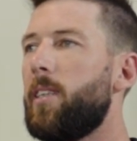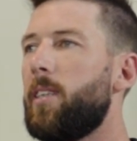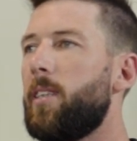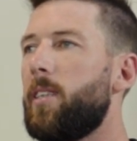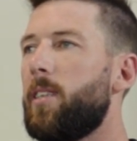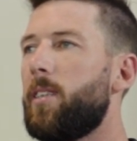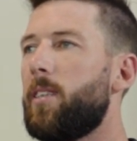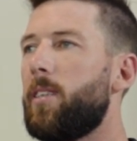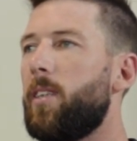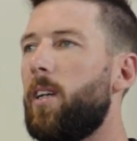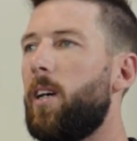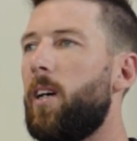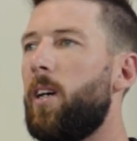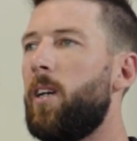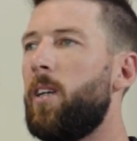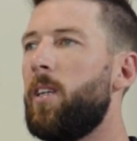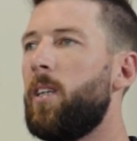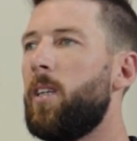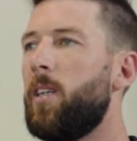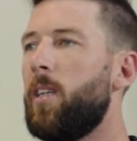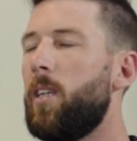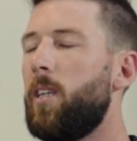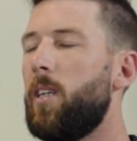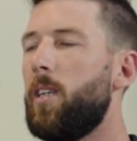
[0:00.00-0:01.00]
So
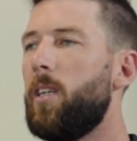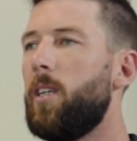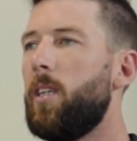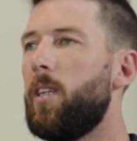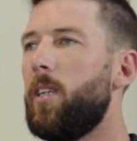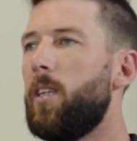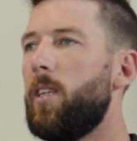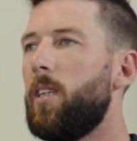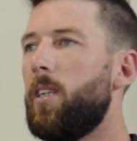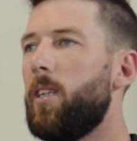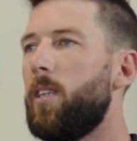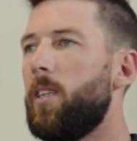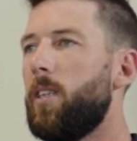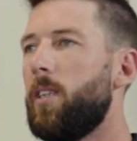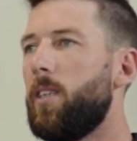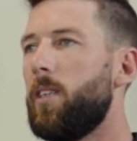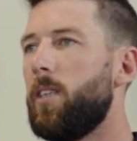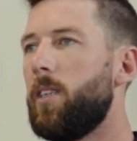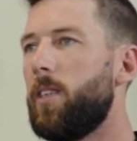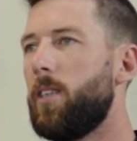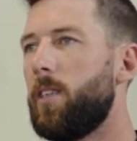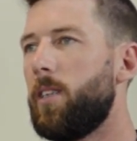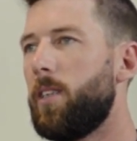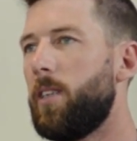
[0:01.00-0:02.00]

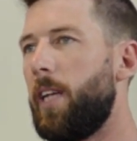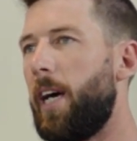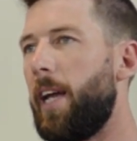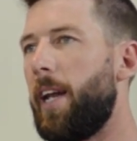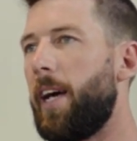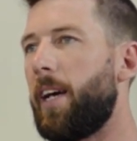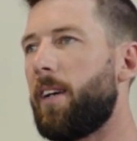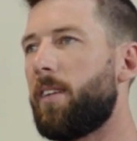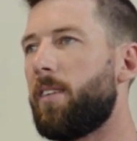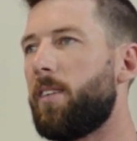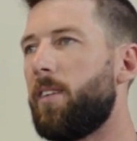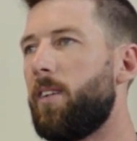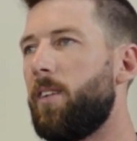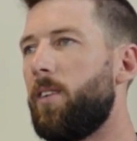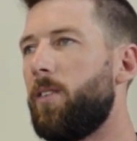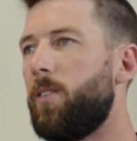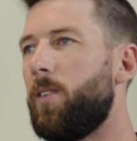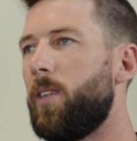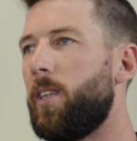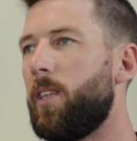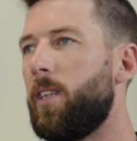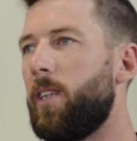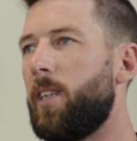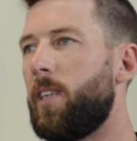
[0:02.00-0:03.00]
that accident
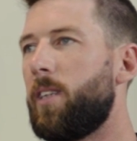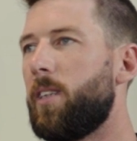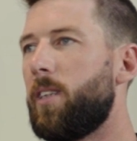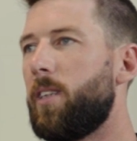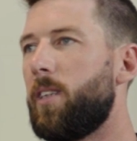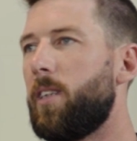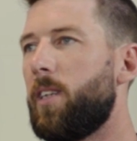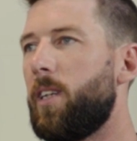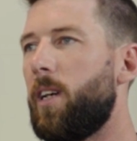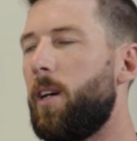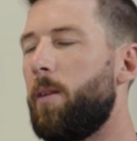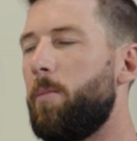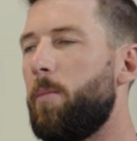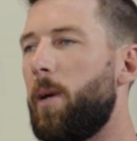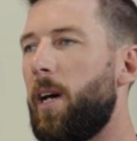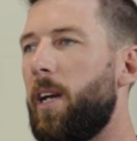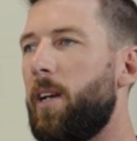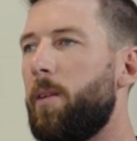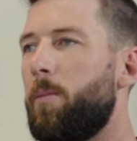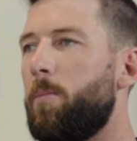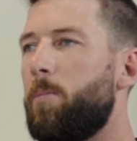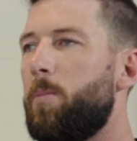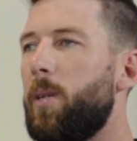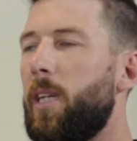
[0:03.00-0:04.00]
really
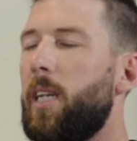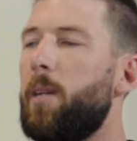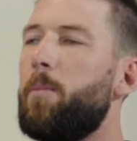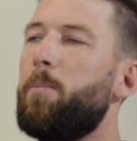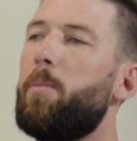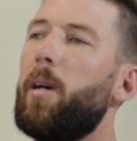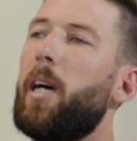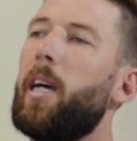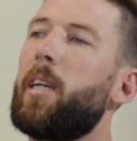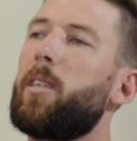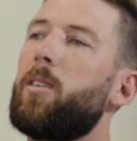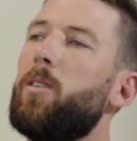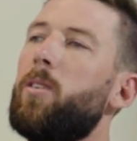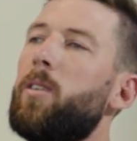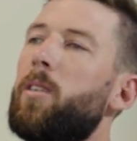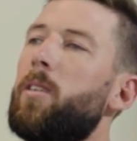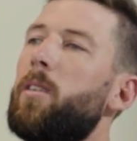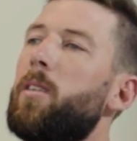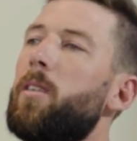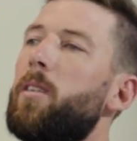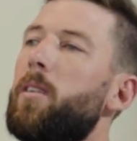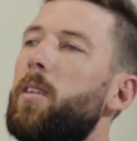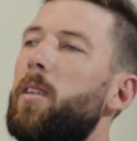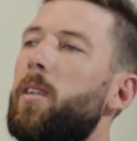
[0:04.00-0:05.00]
made a big impact
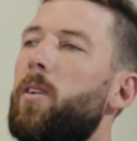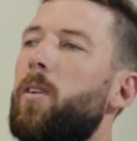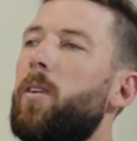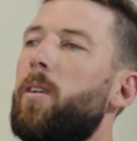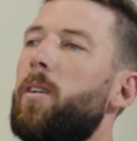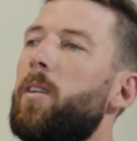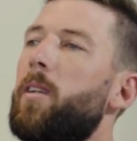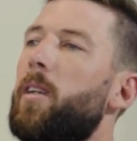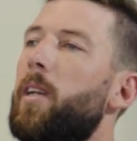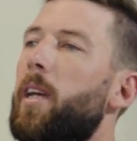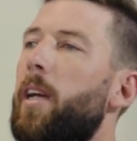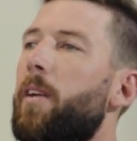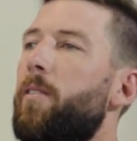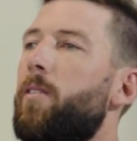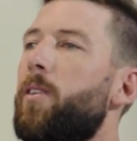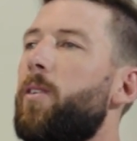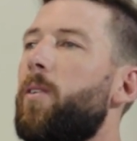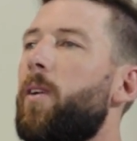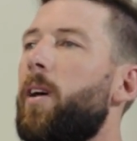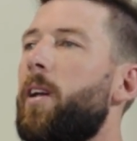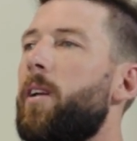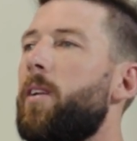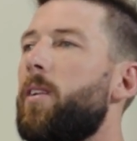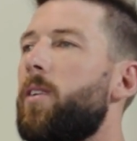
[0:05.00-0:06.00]
on
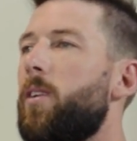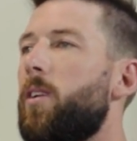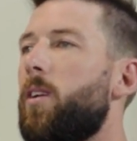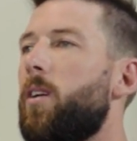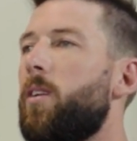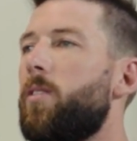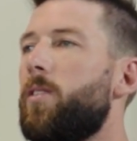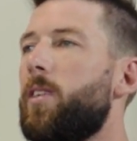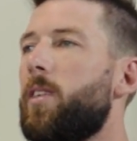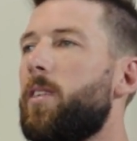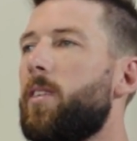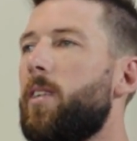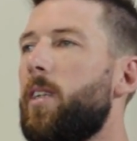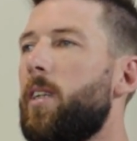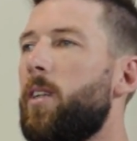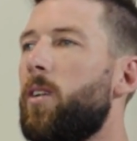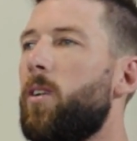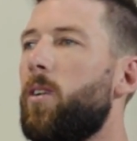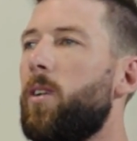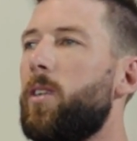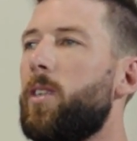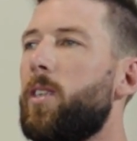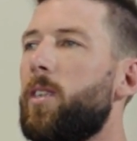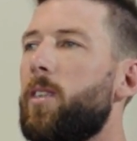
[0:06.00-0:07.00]
everyone. Obviously,
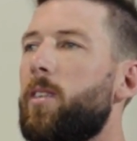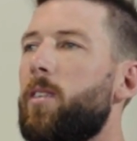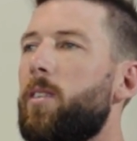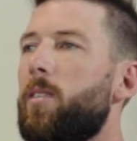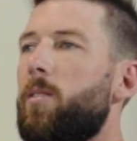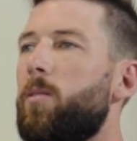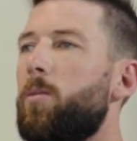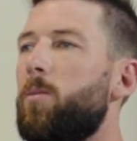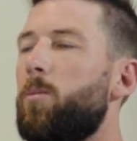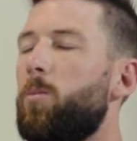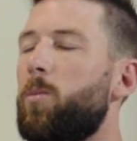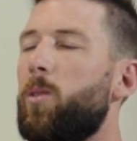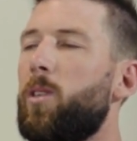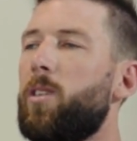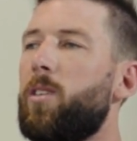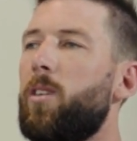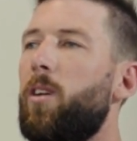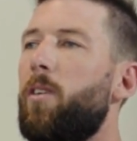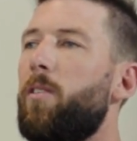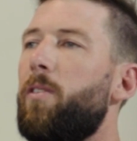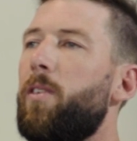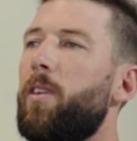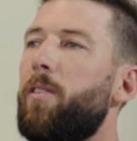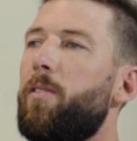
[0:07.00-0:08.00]
not just
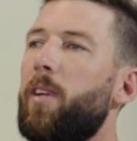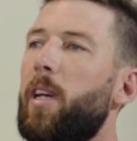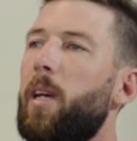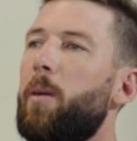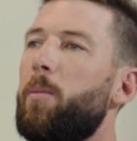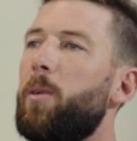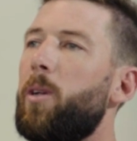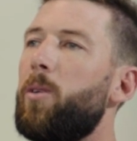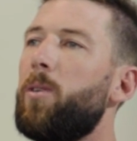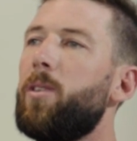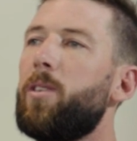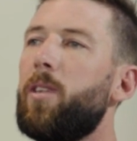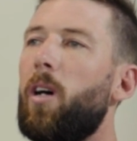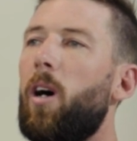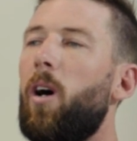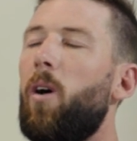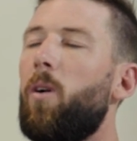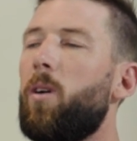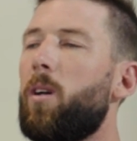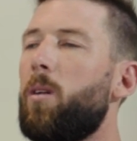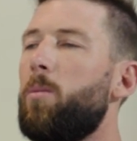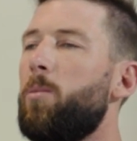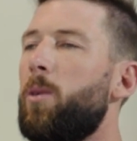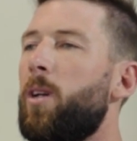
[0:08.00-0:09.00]
myself and the family. It was the
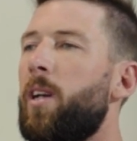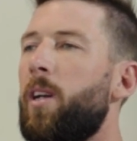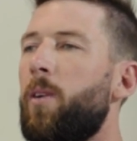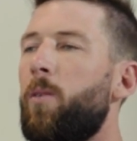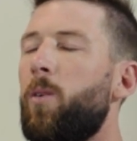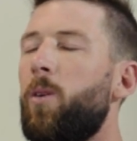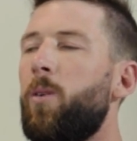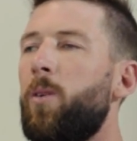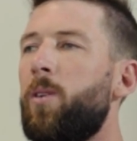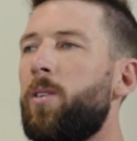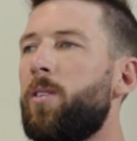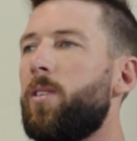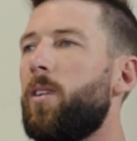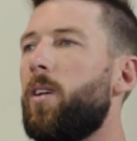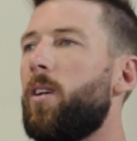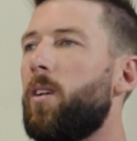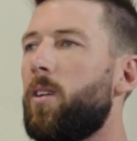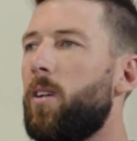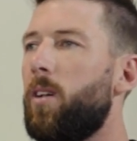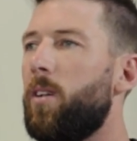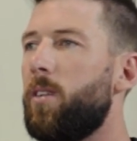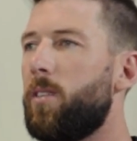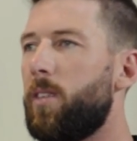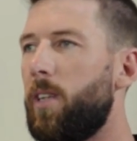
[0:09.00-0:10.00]
whole community. Roo was so
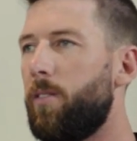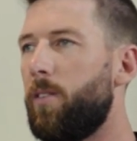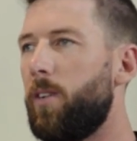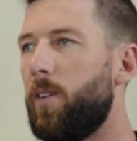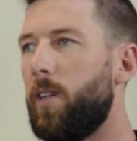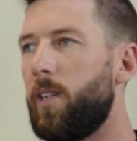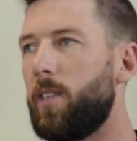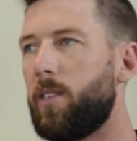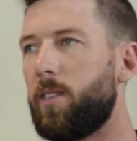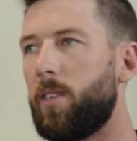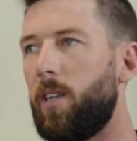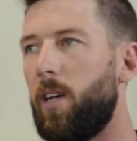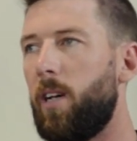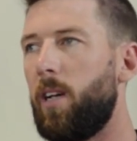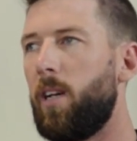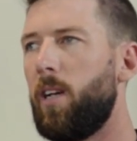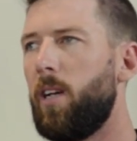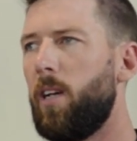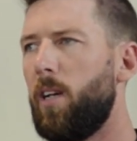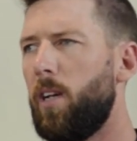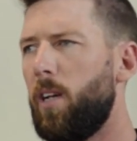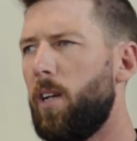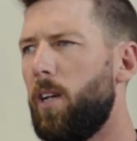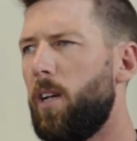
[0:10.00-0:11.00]
close to everyone. So
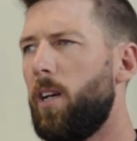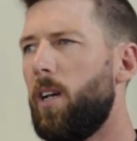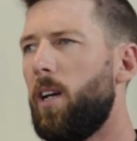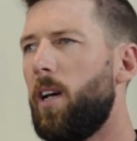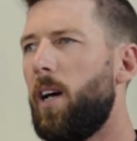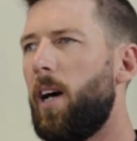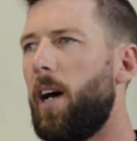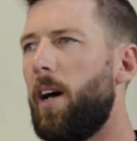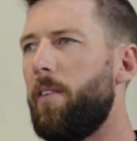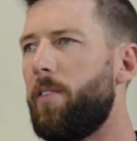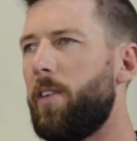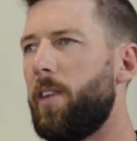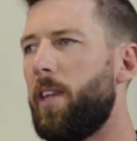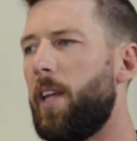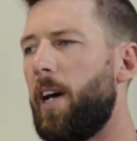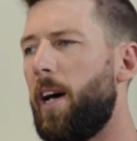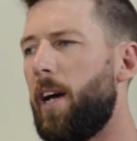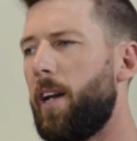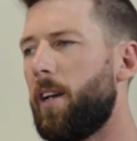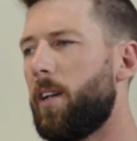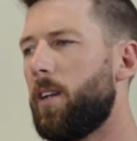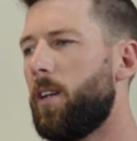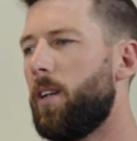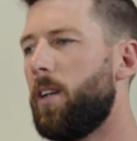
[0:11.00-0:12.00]
having
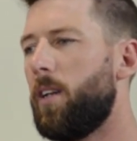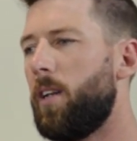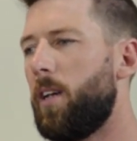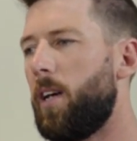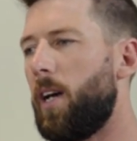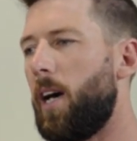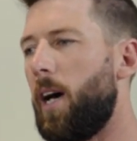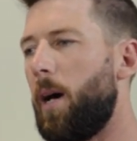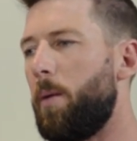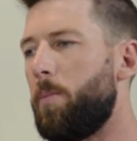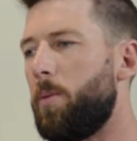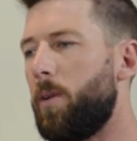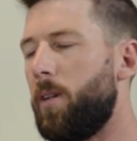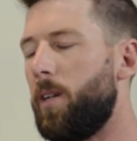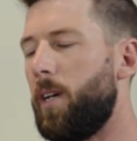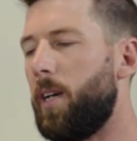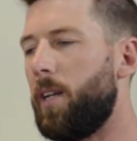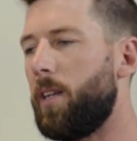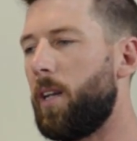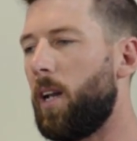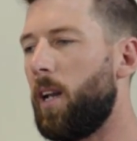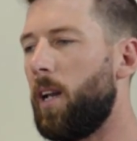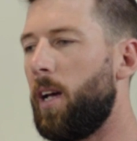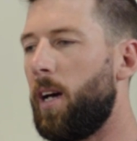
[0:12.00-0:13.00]
that happen
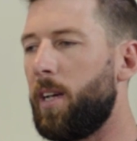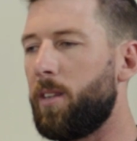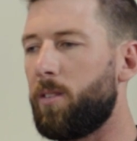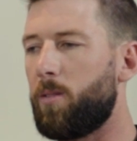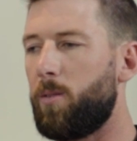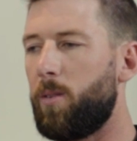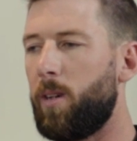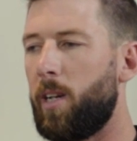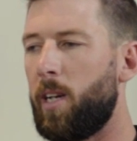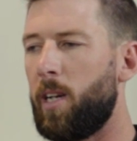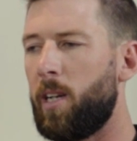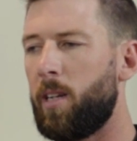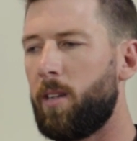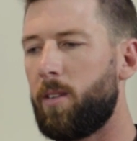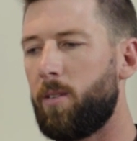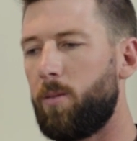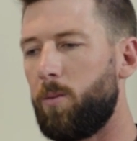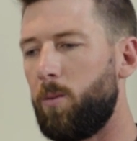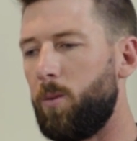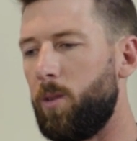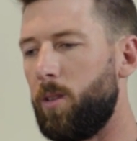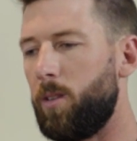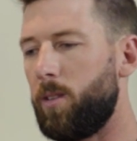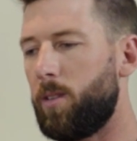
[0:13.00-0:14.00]
at the last round
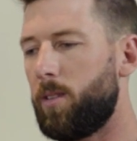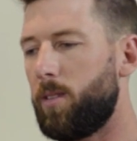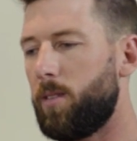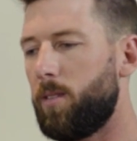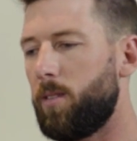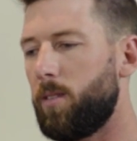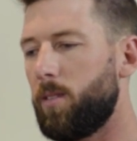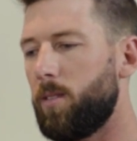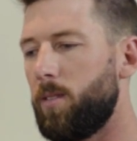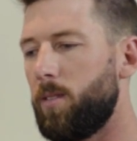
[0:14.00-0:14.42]
was